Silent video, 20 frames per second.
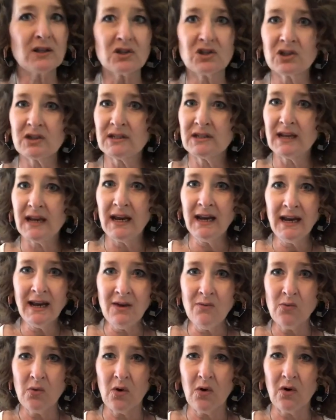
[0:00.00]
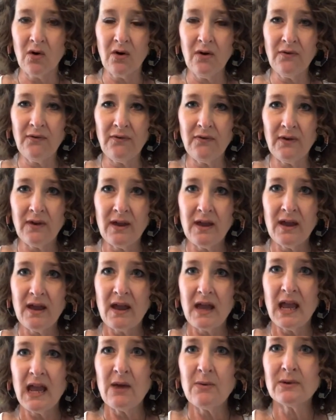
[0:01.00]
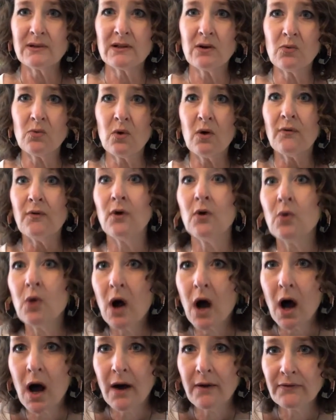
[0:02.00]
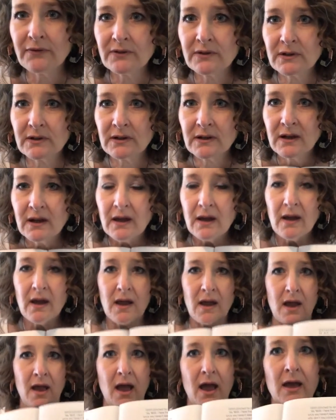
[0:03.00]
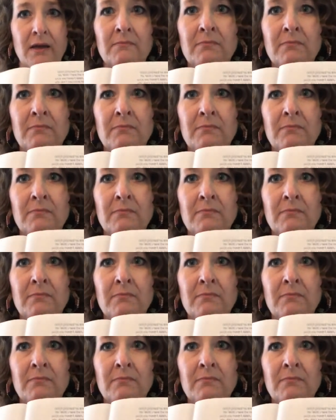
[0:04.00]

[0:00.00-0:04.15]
just any wolf. He was a wolf who huffed and